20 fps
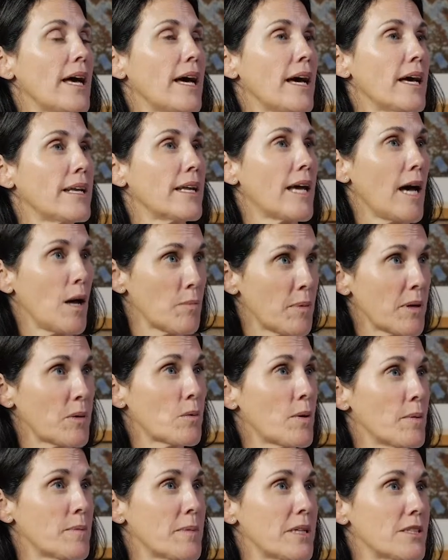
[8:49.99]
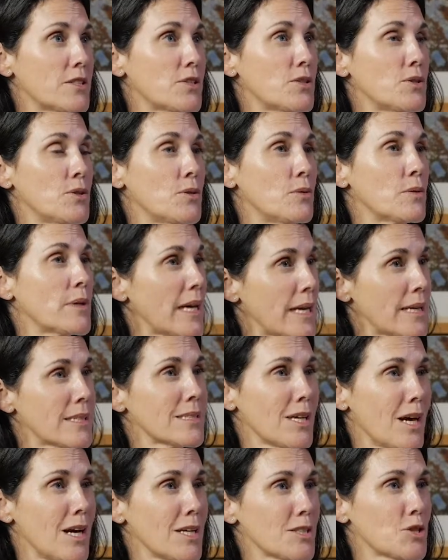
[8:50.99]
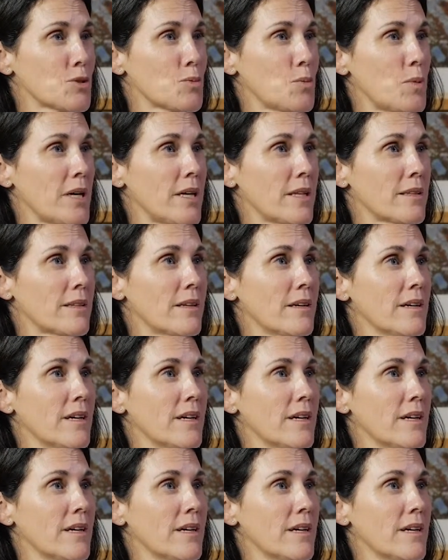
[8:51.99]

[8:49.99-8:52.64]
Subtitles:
and helping women to get in touch with